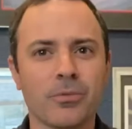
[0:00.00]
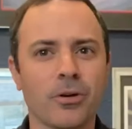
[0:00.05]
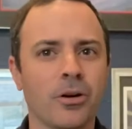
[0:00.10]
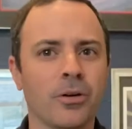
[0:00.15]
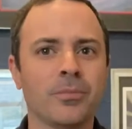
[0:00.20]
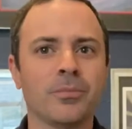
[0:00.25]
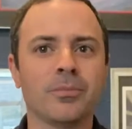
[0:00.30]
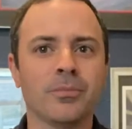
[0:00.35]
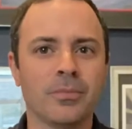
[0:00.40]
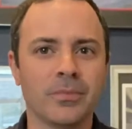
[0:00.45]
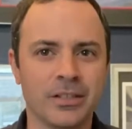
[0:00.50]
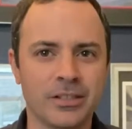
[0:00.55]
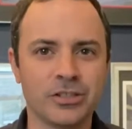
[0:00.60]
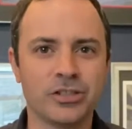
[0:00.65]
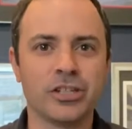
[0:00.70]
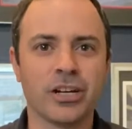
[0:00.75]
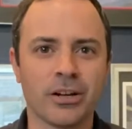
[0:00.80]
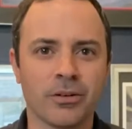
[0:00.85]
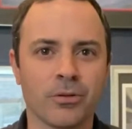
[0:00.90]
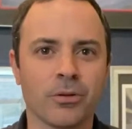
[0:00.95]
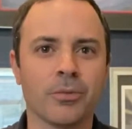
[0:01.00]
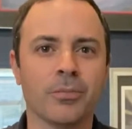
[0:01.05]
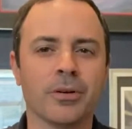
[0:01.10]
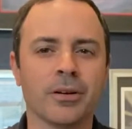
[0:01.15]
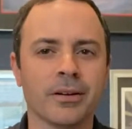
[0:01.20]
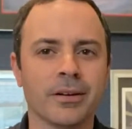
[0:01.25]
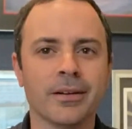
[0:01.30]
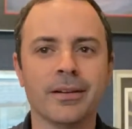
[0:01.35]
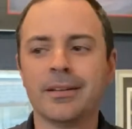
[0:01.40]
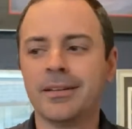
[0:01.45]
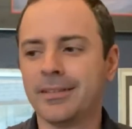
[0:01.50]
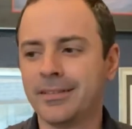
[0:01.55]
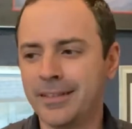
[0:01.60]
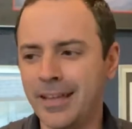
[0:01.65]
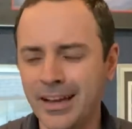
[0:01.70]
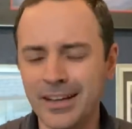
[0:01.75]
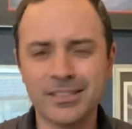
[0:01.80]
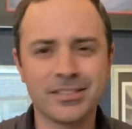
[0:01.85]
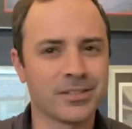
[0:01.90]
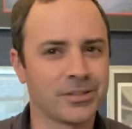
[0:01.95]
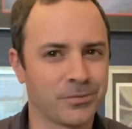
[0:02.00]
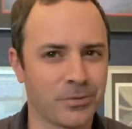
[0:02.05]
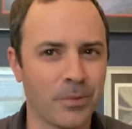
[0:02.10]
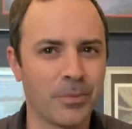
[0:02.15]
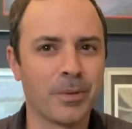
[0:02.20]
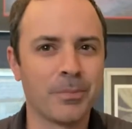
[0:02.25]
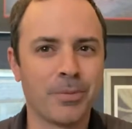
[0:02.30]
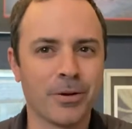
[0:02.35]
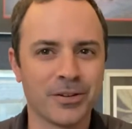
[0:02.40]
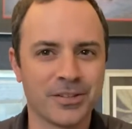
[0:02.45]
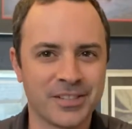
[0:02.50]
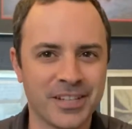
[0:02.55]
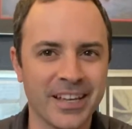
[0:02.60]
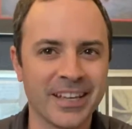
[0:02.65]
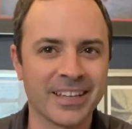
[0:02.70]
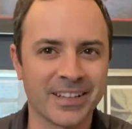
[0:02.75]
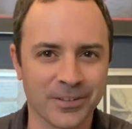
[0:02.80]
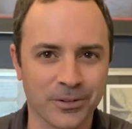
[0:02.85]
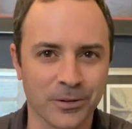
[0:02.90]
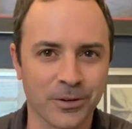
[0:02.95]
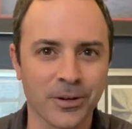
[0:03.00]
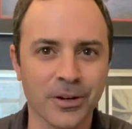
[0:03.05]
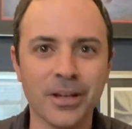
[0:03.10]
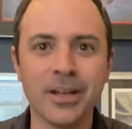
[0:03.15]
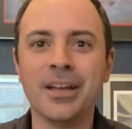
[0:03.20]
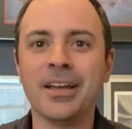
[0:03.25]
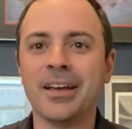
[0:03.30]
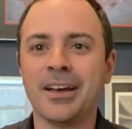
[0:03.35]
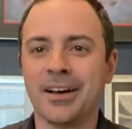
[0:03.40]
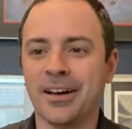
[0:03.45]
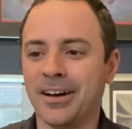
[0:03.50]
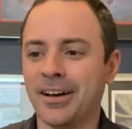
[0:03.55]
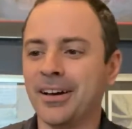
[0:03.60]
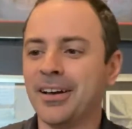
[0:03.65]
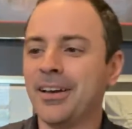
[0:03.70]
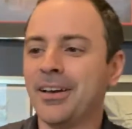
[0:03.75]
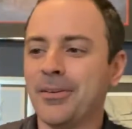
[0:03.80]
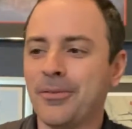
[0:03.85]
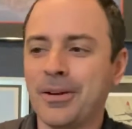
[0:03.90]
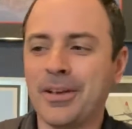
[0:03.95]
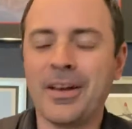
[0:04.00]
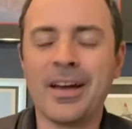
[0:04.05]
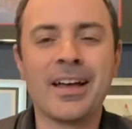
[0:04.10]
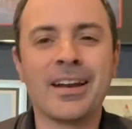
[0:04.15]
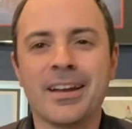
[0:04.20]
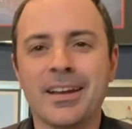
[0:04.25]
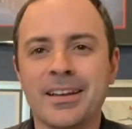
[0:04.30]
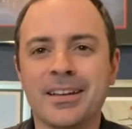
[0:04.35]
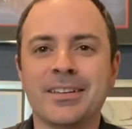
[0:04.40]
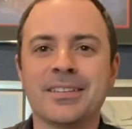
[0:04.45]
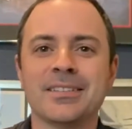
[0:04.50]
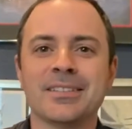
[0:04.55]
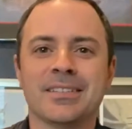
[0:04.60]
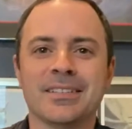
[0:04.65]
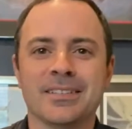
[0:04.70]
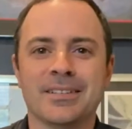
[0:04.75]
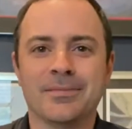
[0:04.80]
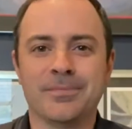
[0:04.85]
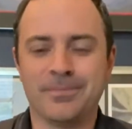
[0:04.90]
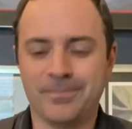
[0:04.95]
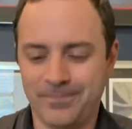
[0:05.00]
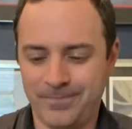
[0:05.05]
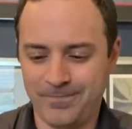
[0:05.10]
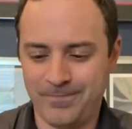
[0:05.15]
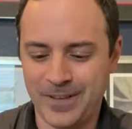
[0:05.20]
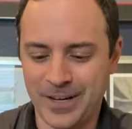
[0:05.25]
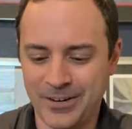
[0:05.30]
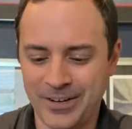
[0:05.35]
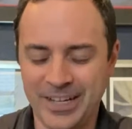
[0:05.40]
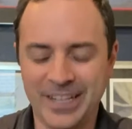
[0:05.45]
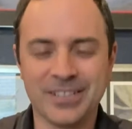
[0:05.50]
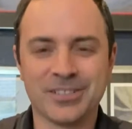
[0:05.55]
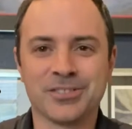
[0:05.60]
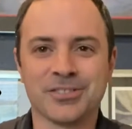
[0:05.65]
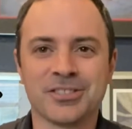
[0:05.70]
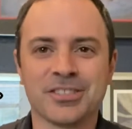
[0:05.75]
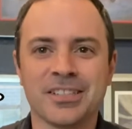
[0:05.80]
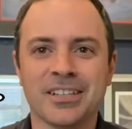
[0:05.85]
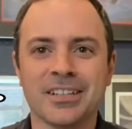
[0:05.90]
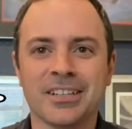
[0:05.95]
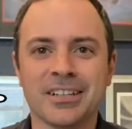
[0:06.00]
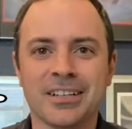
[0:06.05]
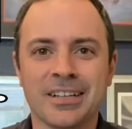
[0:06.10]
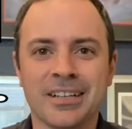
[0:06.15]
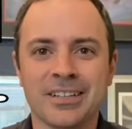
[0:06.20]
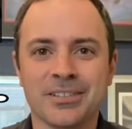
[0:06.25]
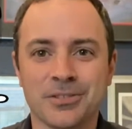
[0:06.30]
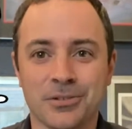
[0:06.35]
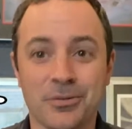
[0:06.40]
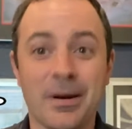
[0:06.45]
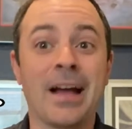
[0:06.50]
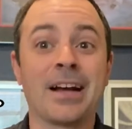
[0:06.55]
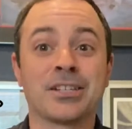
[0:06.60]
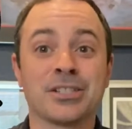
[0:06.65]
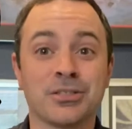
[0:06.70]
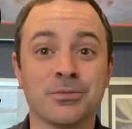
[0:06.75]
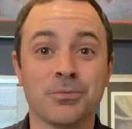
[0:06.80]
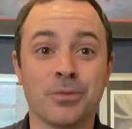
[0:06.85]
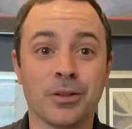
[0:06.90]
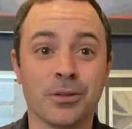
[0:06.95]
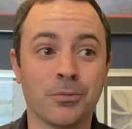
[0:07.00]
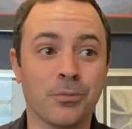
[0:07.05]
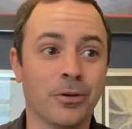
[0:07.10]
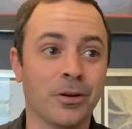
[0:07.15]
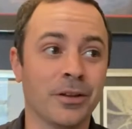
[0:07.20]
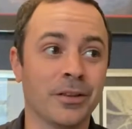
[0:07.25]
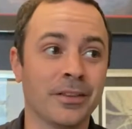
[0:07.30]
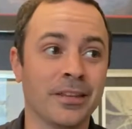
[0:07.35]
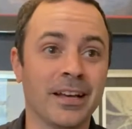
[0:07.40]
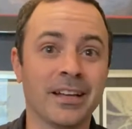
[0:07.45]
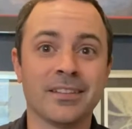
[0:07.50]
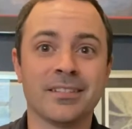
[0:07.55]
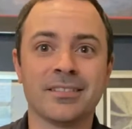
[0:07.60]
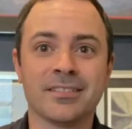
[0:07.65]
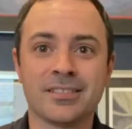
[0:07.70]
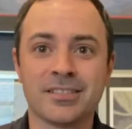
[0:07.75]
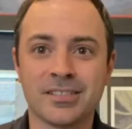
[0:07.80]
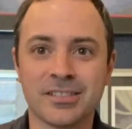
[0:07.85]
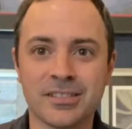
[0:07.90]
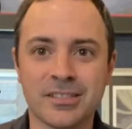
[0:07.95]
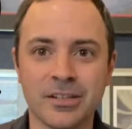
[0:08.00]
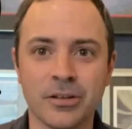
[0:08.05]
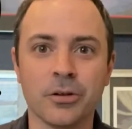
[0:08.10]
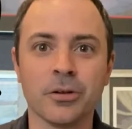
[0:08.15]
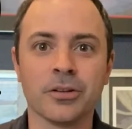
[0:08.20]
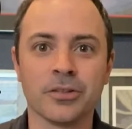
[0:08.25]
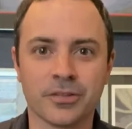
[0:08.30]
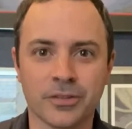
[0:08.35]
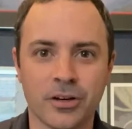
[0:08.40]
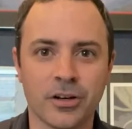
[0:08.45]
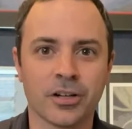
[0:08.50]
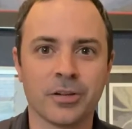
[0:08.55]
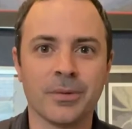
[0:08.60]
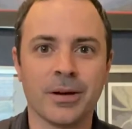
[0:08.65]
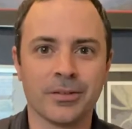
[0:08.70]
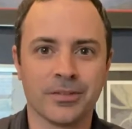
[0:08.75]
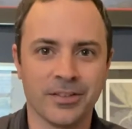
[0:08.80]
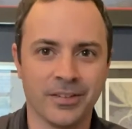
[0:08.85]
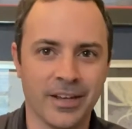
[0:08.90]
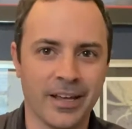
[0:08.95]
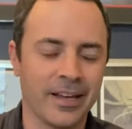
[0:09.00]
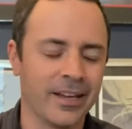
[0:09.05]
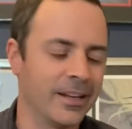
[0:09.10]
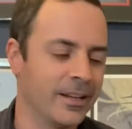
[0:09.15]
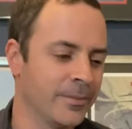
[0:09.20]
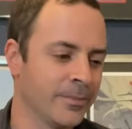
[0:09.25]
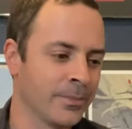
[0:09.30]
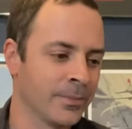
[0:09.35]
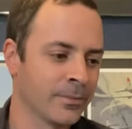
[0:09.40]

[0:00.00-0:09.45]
rum in general, but Texas rum in particular. We had a very interesting interaction with one that still is talked about today.